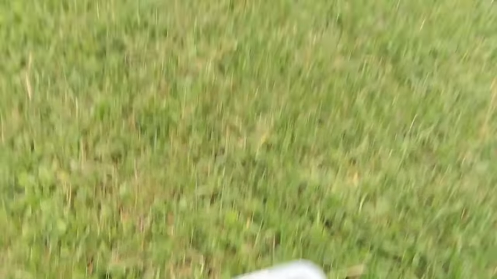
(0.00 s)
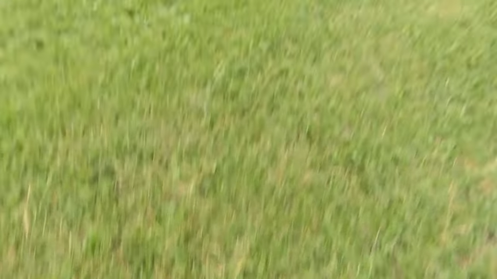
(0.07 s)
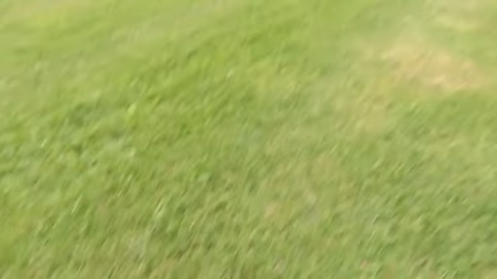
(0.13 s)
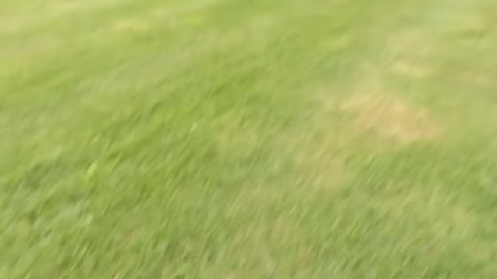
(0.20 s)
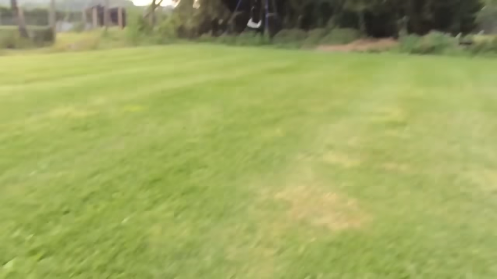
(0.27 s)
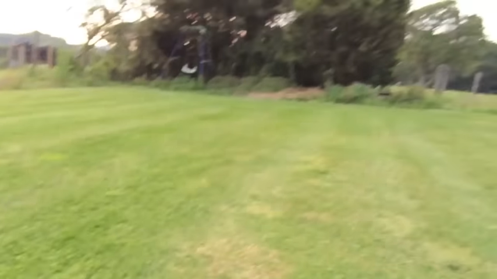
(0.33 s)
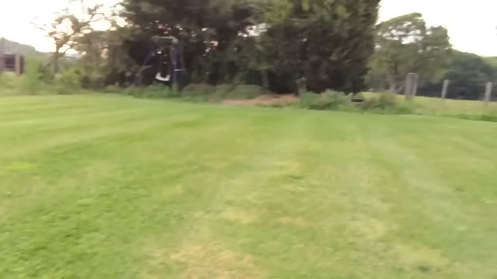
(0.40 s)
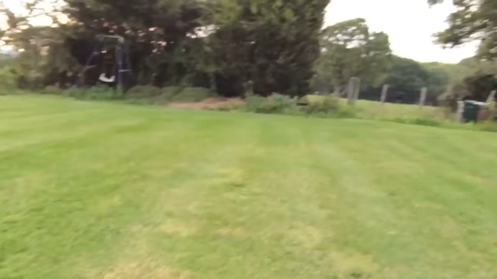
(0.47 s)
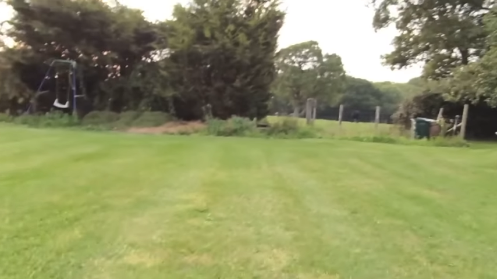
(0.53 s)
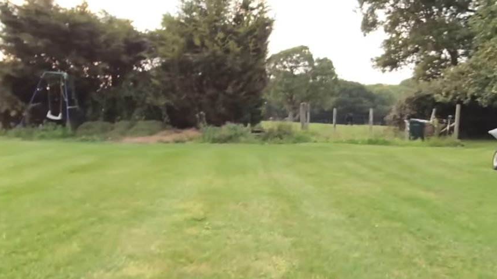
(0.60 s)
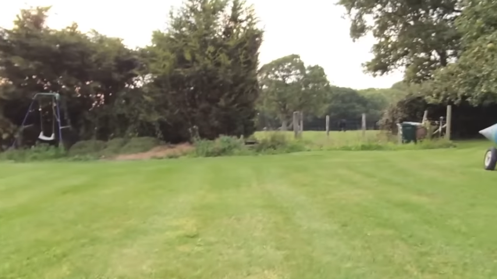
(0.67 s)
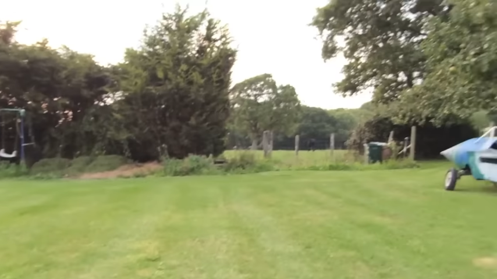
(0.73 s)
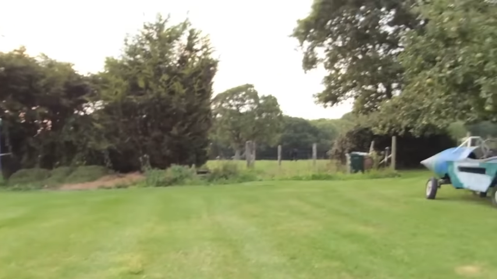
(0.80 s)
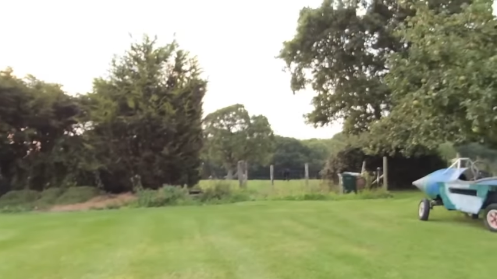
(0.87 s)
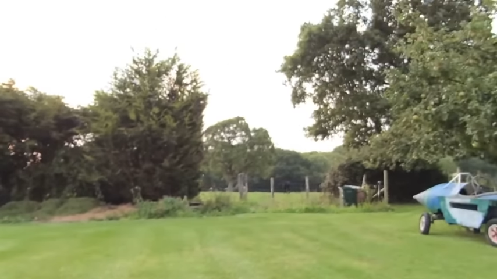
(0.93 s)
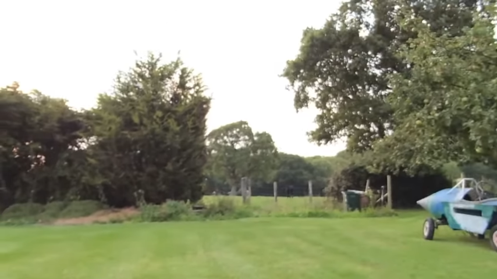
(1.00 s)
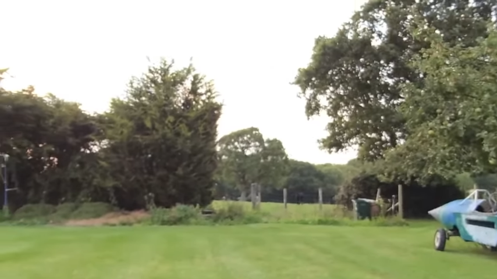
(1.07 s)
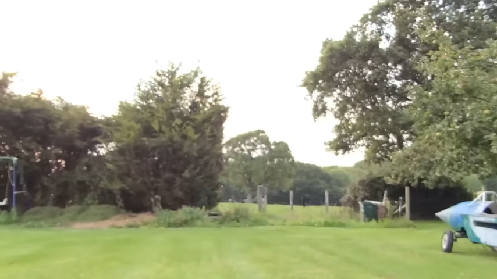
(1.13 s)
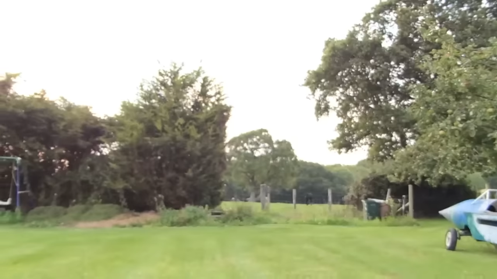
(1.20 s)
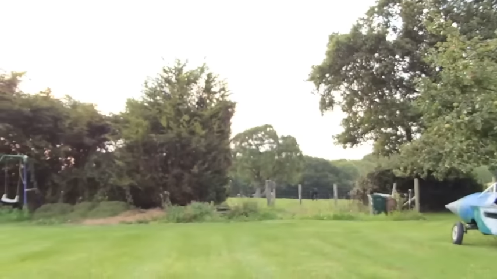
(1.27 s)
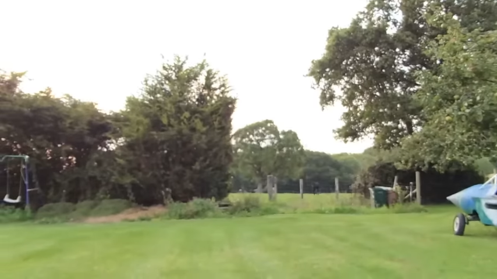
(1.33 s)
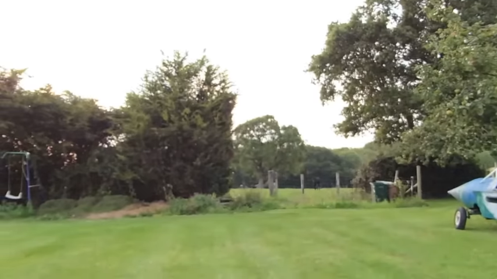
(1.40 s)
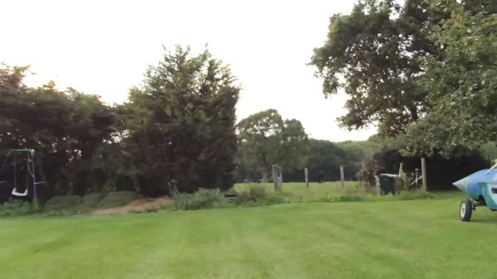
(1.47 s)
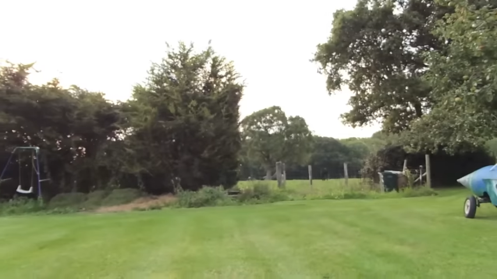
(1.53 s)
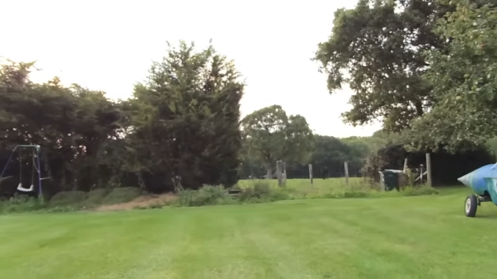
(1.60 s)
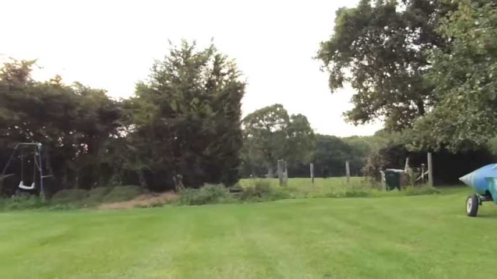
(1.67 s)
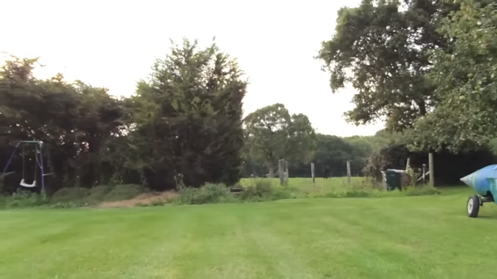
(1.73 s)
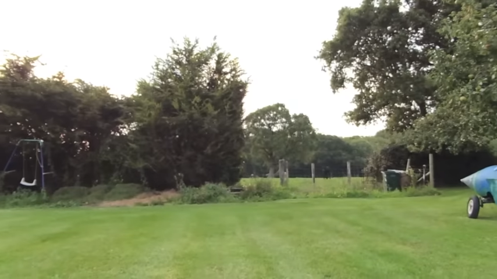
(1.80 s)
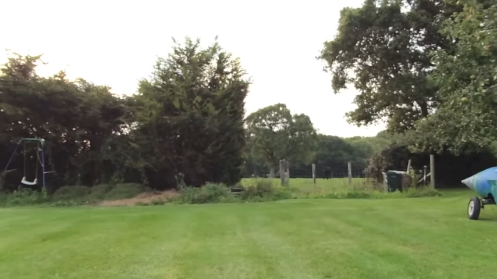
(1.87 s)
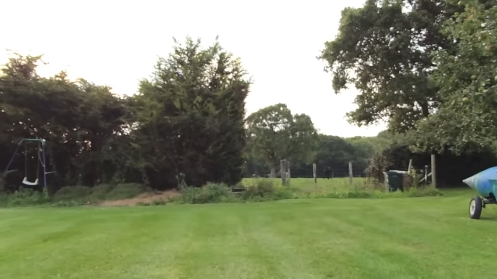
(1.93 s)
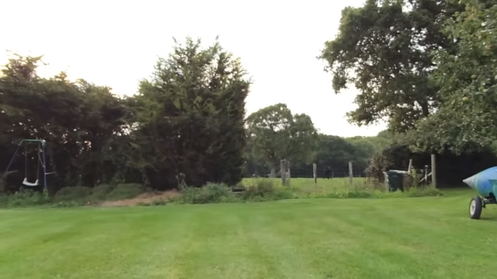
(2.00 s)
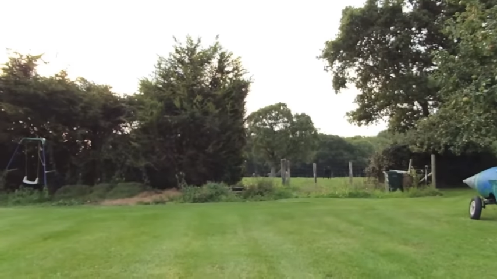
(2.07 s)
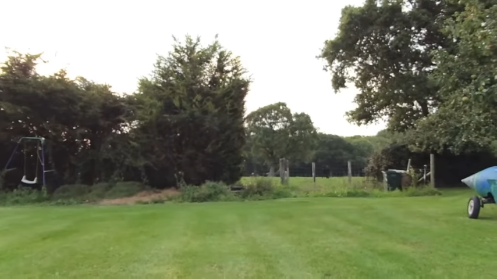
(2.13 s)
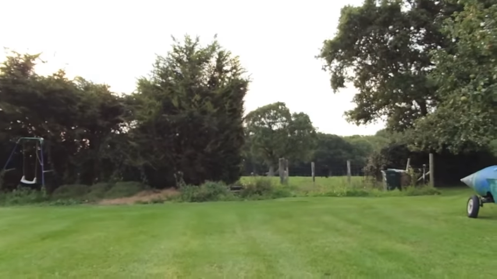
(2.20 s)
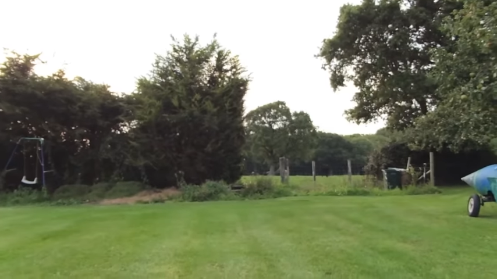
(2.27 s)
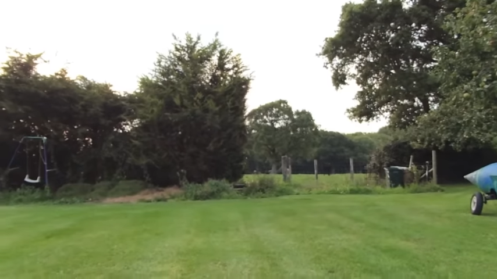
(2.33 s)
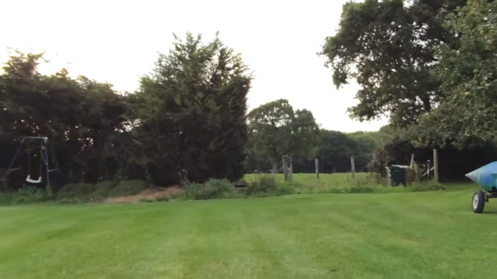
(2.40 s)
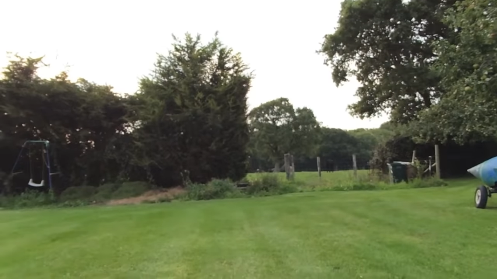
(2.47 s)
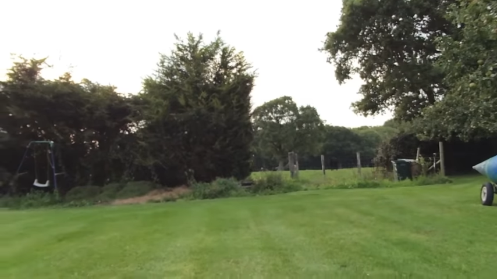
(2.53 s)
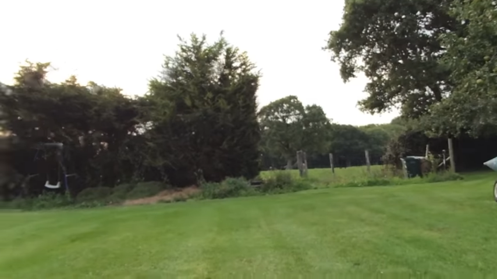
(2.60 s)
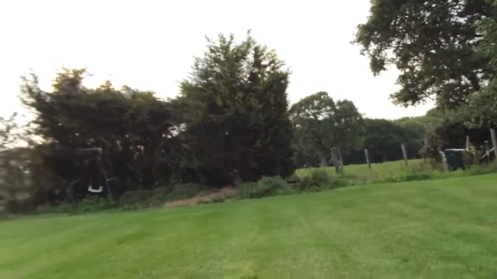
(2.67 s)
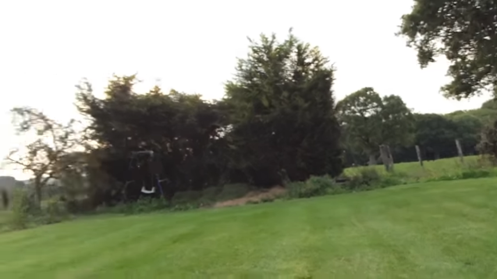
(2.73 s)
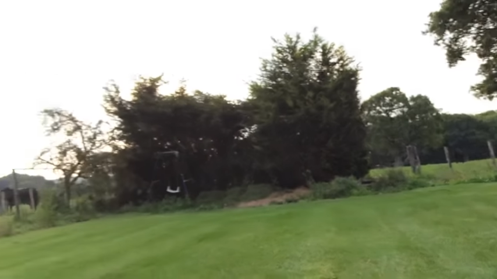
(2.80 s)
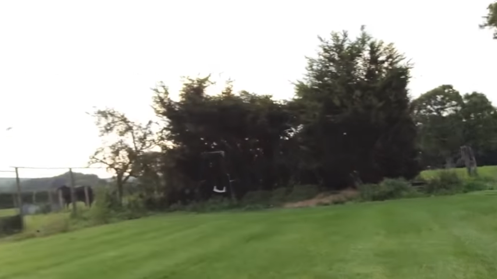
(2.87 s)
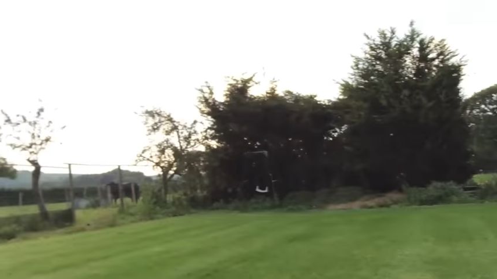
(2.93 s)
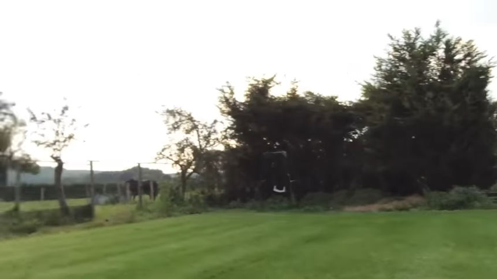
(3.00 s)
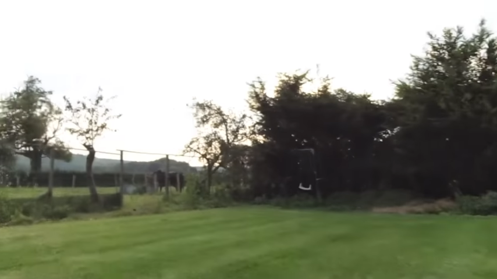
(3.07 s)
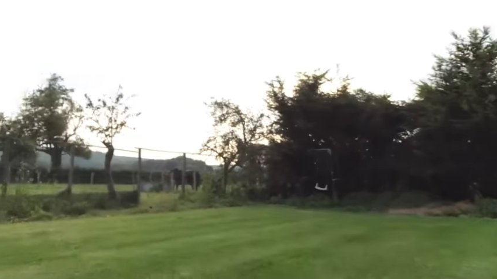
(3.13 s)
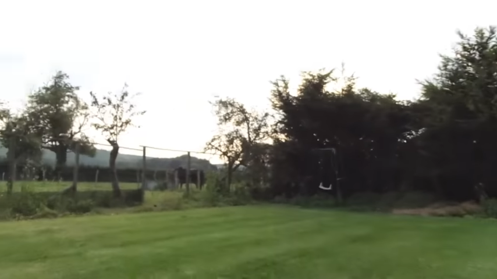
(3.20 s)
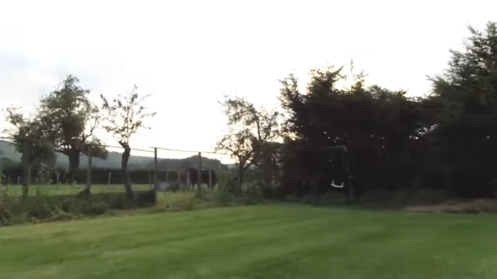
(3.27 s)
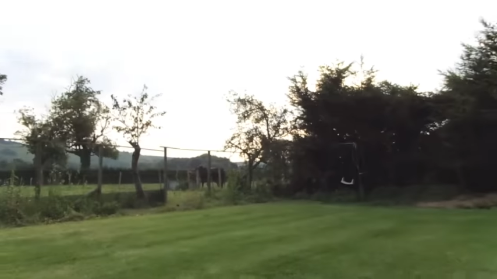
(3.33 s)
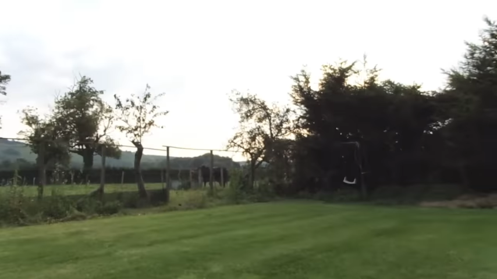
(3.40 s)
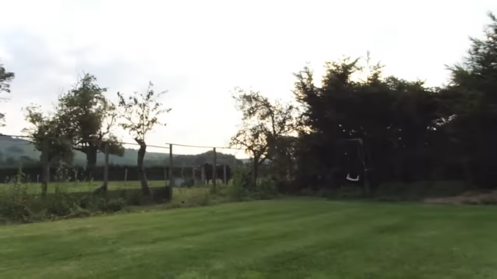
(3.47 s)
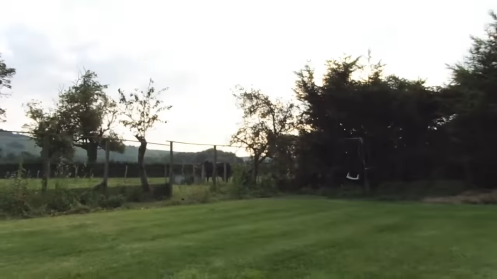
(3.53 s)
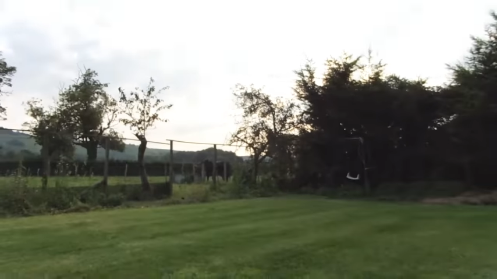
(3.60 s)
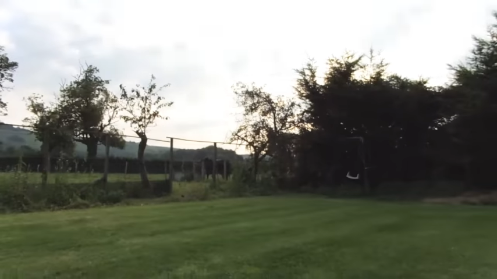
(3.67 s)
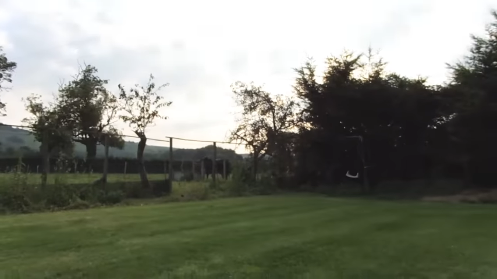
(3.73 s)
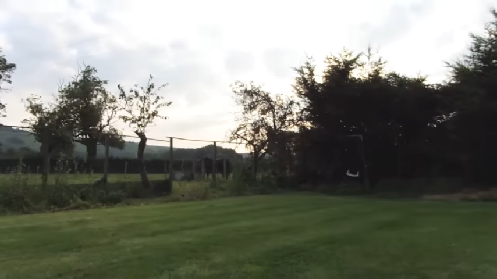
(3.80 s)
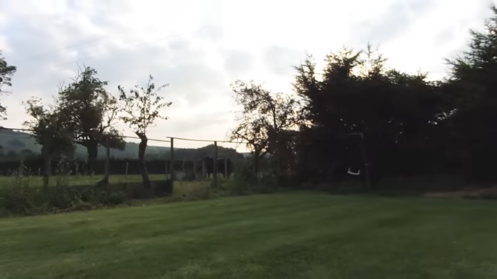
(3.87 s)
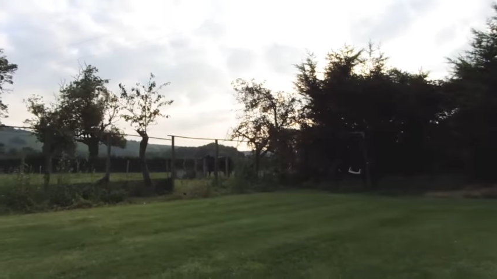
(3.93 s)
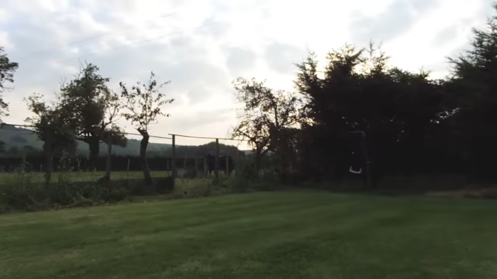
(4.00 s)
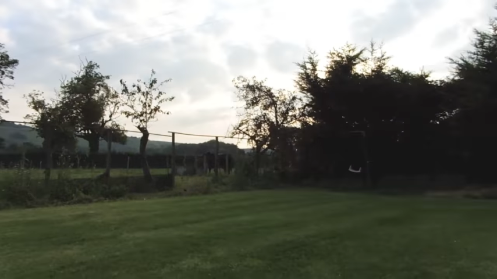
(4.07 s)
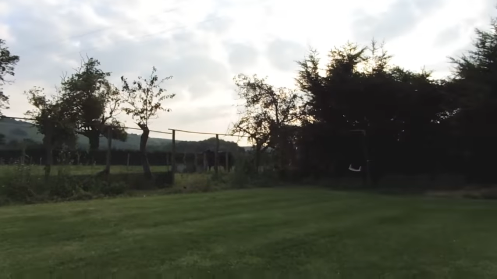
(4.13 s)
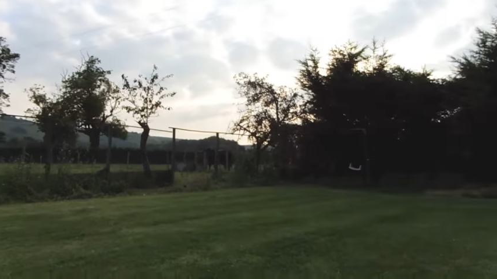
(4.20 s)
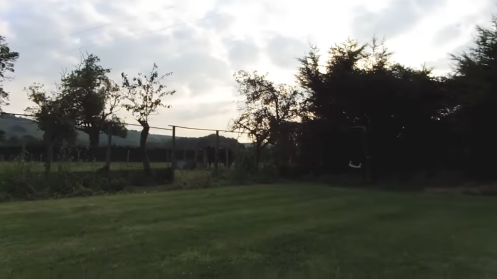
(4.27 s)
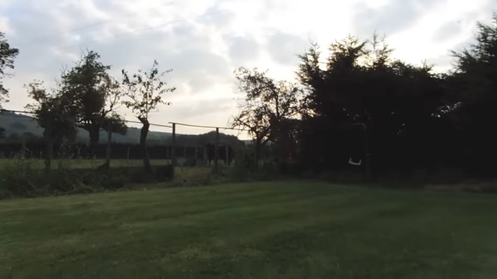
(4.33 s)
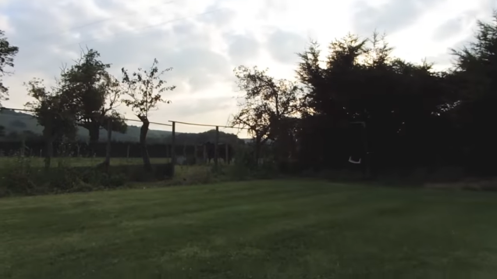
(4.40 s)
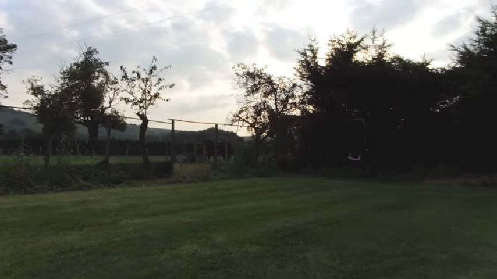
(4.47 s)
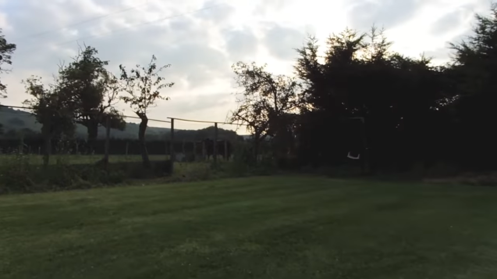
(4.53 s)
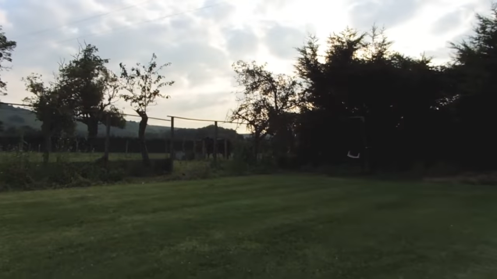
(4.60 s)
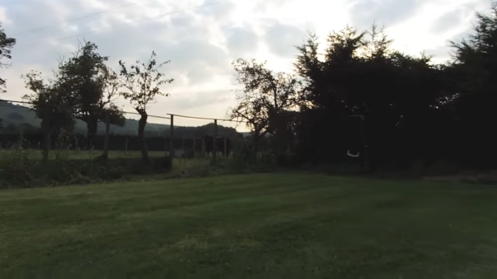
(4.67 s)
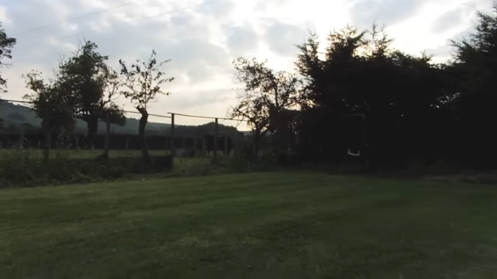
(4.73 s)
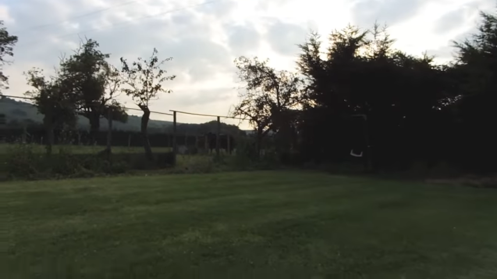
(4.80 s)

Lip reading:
[unreadable: no face in view]